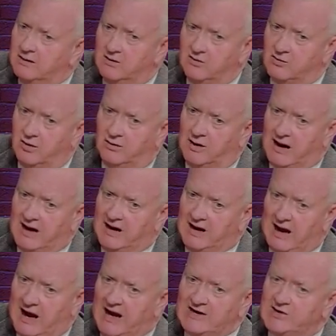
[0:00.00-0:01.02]
So
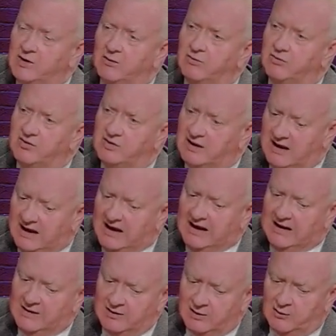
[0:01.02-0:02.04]
I don't see
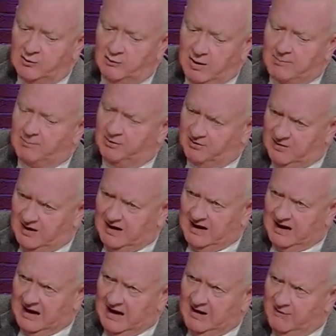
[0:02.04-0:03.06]

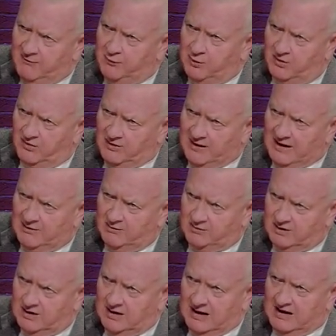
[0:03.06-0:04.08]
representing
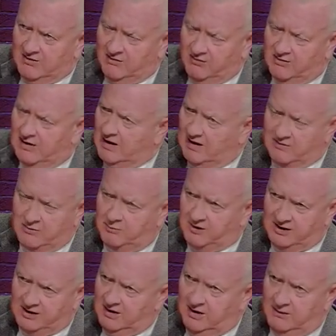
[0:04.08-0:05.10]
84,000 as a
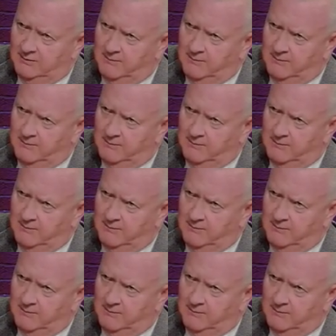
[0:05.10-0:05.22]
big deal.